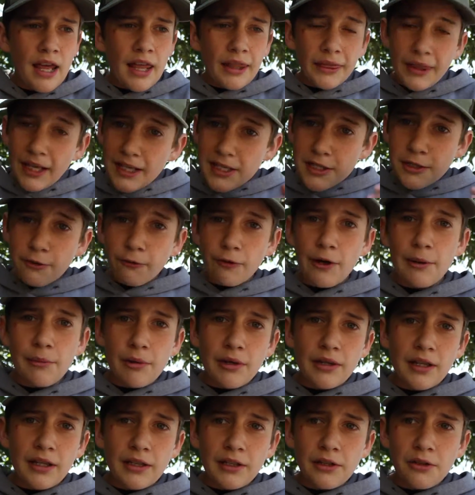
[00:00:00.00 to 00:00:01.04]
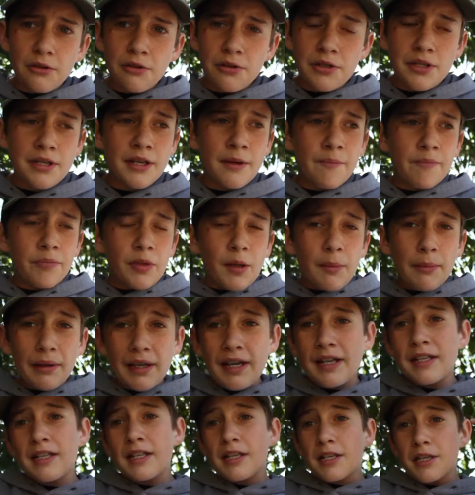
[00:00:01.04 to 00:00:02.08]
That's the frame rate they use
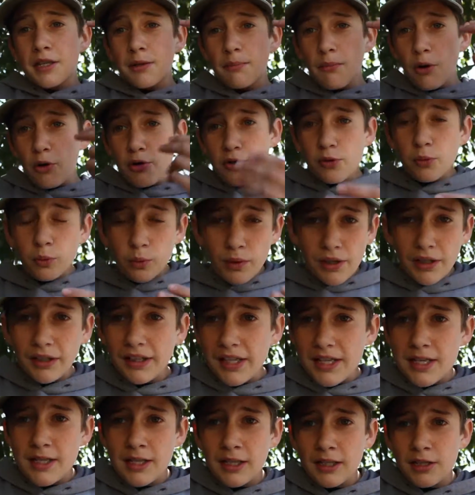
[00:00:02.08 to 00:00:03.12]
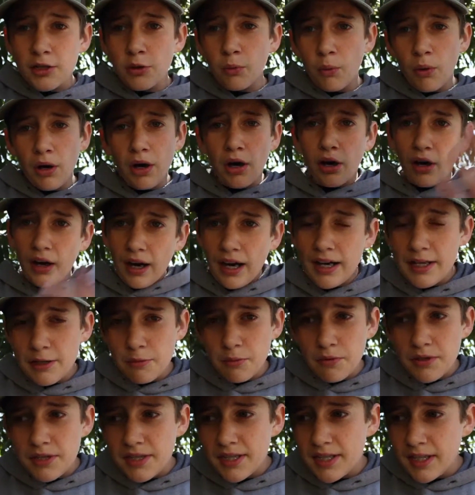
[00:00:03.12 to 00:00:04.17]
because it's the most realistic to what our eyes
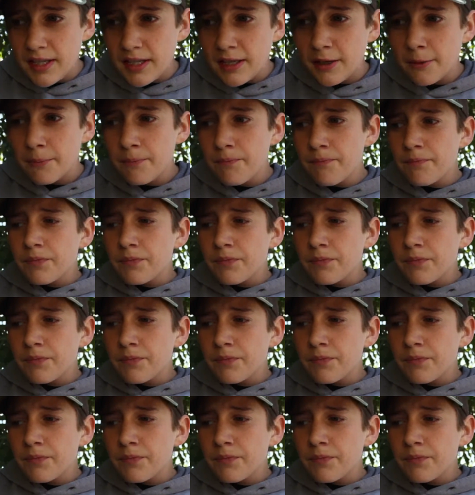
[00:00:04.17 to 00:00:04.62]
would see.